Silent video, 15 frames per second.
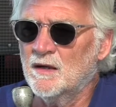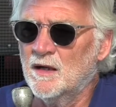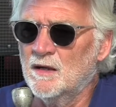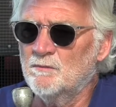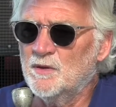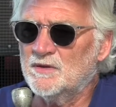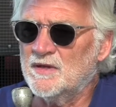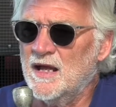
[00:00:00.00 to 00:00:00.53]

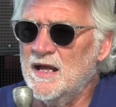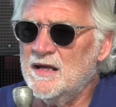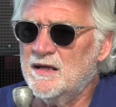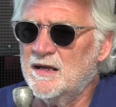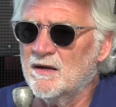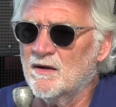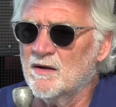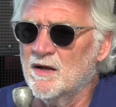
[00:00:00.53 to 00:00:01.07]
uh, but they
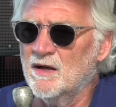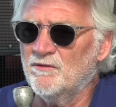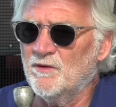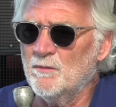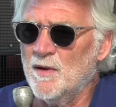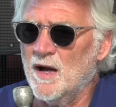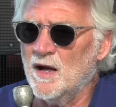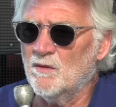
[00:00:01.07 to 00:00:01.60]
care enough
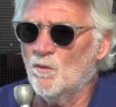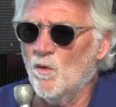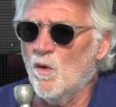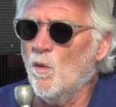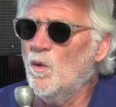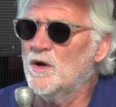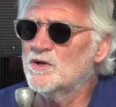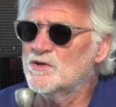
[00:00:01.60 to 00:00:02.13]
about
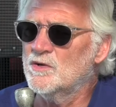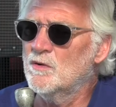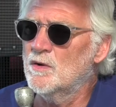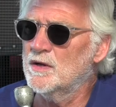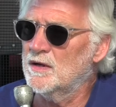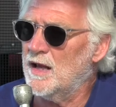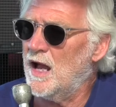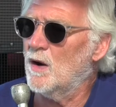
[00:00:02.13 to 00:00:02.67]
what we're
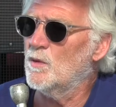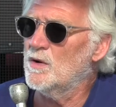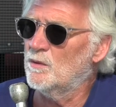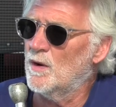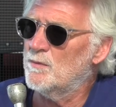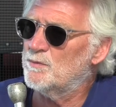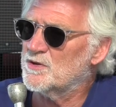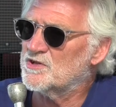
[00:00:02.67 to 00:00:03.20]
doing and how we
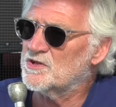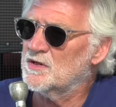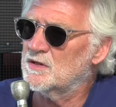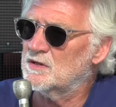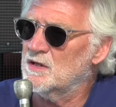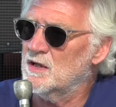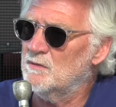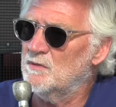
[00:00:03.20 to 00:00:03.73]

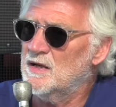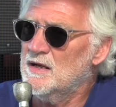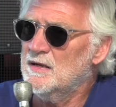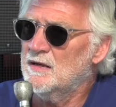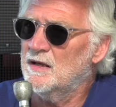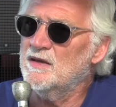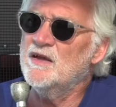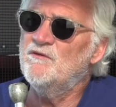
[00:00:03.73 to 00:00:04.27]
represent them,
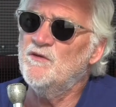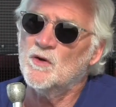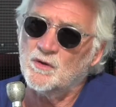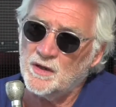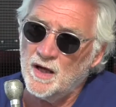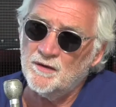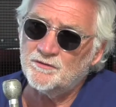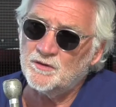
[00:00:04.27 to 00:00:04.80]
and they feel
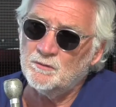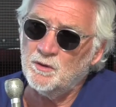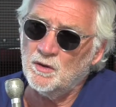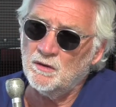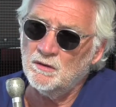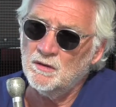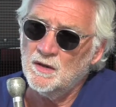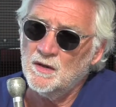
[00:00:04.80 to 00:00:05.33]

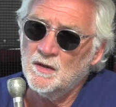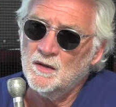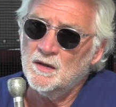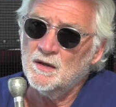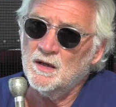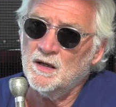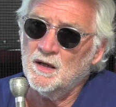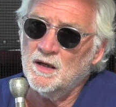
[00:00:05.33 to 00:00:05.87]
comfortable
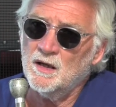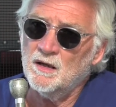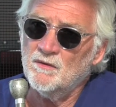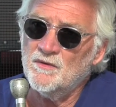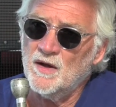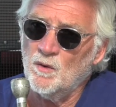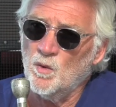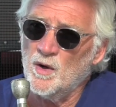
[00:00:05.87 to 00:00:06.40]
uh,
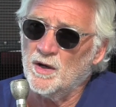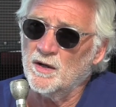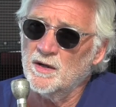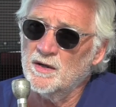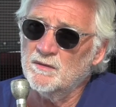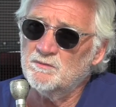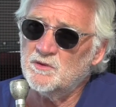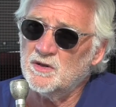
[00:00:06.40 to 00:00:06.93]
that we're
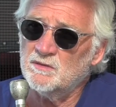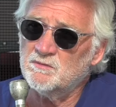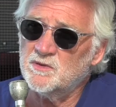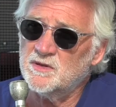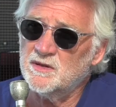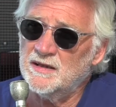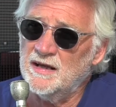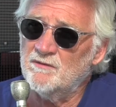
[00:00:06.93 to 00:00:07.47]
going to
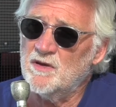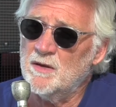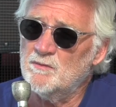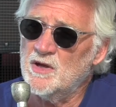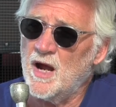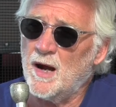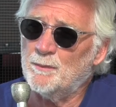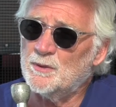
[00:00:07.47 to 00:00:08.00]
give them
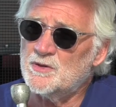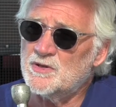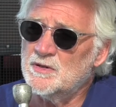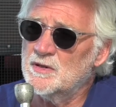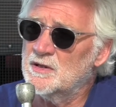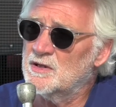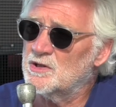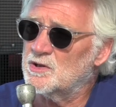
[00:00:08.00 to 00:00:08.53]
the
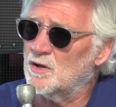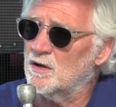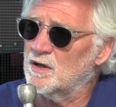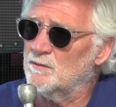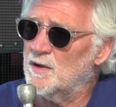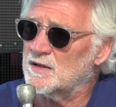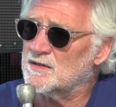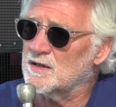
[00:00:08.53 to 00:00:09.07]
opportunity to
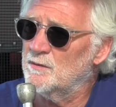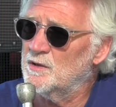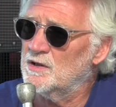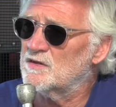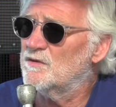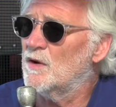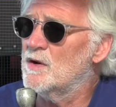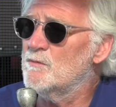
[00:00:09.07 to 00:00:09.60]
talk about something
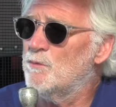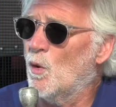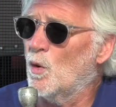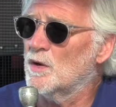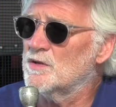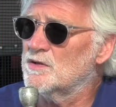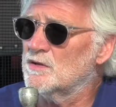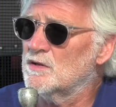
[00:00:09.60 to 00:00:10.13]
that's very
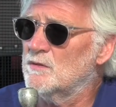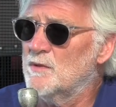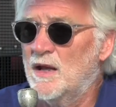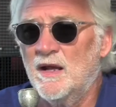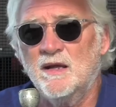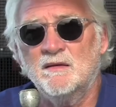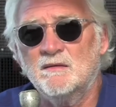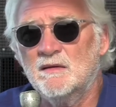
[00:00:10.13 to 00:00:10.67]
important to them.
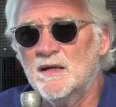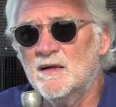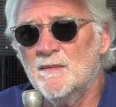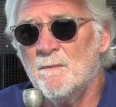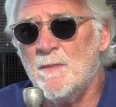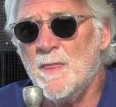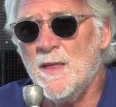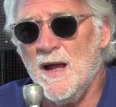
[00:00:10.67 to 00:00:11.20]
And, and
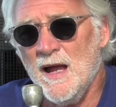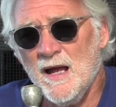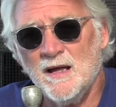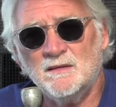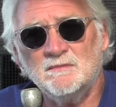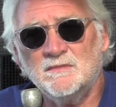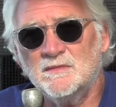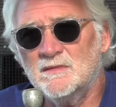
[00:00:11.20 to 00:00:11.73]

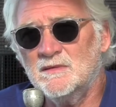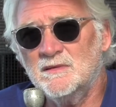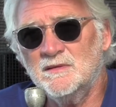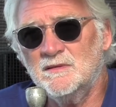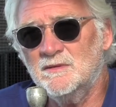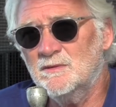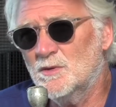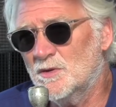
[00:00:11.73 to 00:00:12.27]
that,
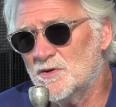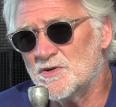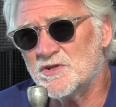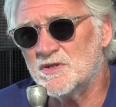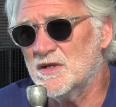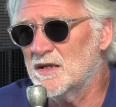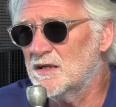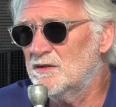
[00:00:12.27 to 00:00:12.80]
you
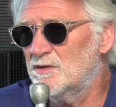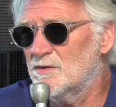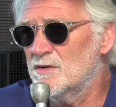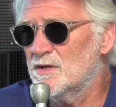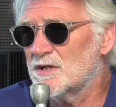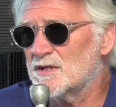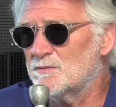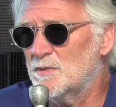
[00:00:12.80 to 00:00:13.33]
understand, you're
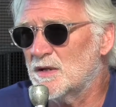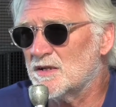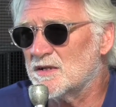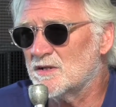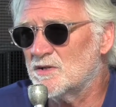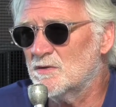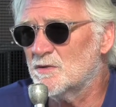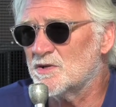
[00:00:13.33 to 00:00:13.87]
in this
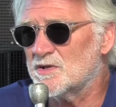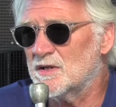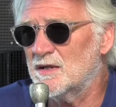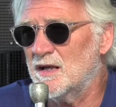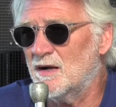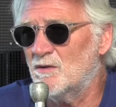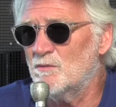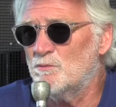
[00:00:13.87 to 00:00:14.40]
business, you
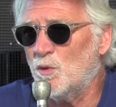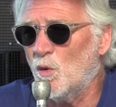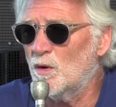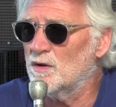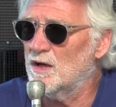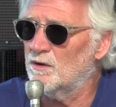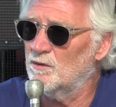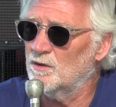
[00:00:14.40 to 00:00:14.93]
understand how
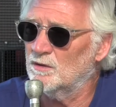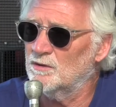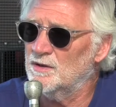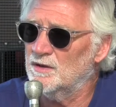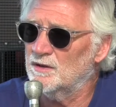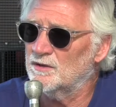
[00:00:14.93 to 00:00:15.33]
important that really